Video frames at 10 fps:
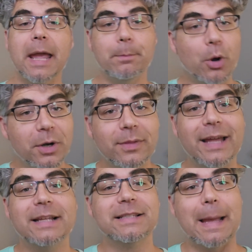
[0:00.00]
And part of
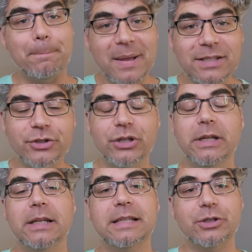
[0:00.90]
that is that
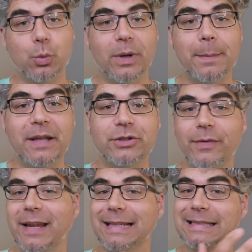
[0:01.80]
messaging is that you want to make sure
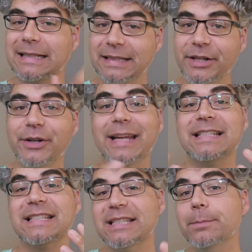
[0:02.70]
that it's clear,
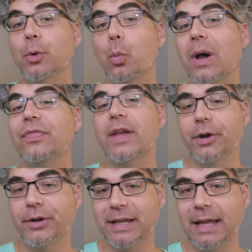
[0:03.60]
it's simple what they
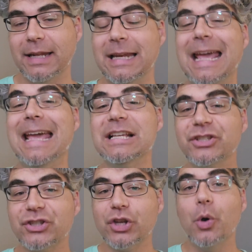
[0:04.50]
are getting,
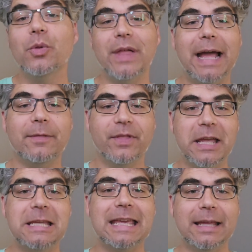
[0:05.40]
so that
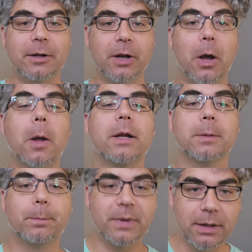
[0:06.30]
they can
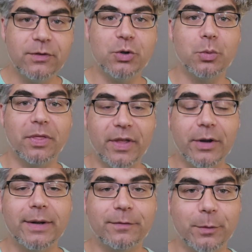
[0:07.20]
give you
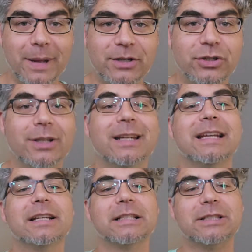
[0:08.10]
their information
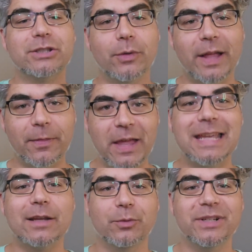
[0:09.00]
so that they
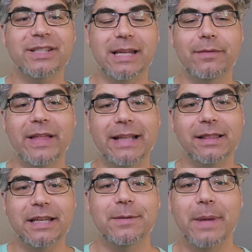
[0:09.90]
can receive that
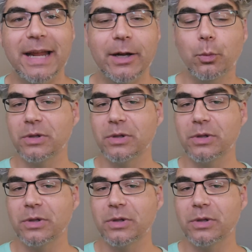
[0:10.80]
lead magnet.